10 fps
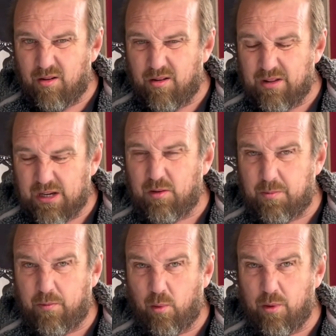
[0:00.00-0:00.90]
This was
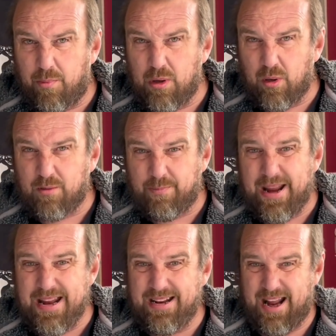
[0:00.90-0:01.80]
before the Brewdog's
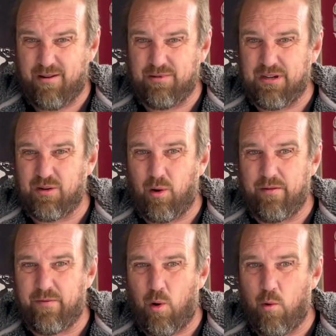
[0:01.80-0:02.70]
bean counters got
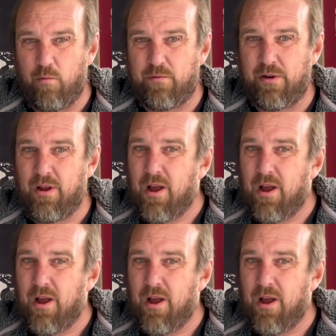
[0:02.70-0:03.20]
involved,